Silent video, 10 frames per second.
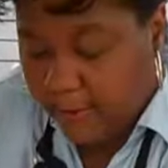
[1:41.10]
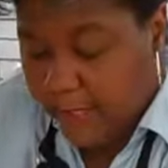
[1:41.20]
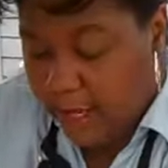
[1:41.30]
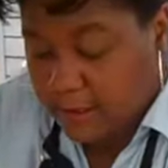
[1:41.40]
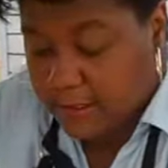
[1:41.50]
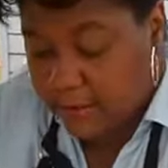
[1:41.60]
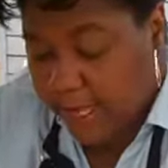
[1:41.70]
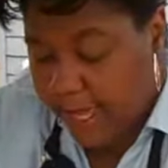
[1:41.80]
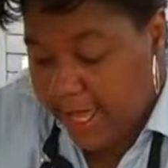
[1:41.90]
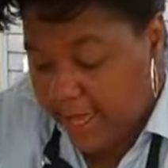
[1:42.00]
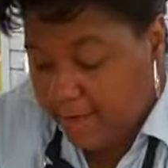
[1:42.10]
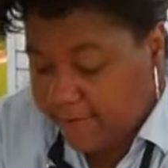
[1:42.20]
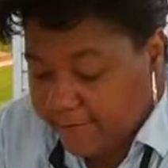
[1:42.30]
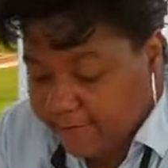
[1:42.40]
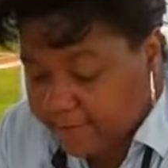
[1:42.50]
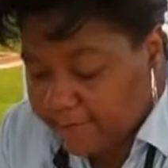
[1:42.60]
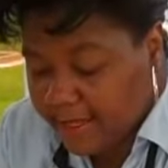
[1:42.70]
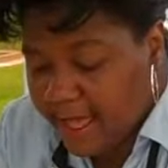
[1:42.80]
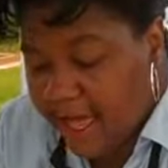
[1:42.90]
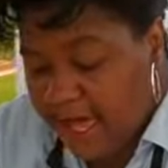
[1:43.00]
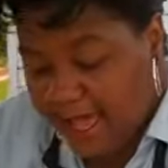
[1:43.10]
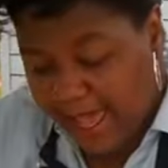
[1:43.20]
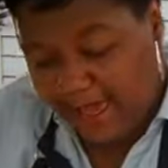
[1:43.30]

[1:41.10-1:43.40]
And then we also have a